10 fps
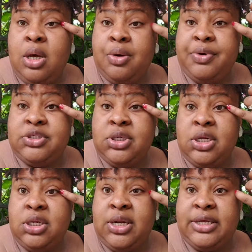
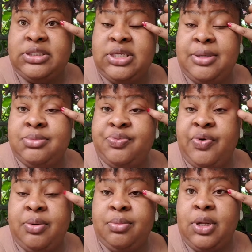originally that stems
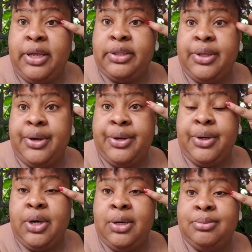from like the
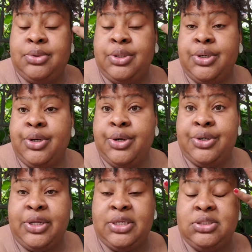
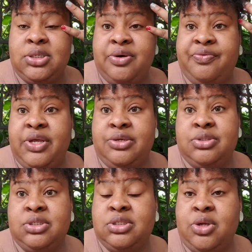earth and stuff. They
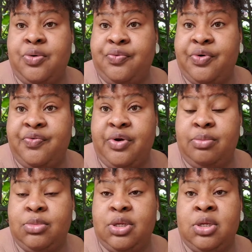use the sulfur
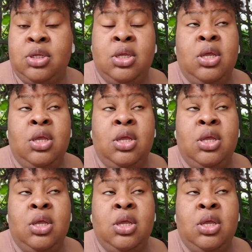from the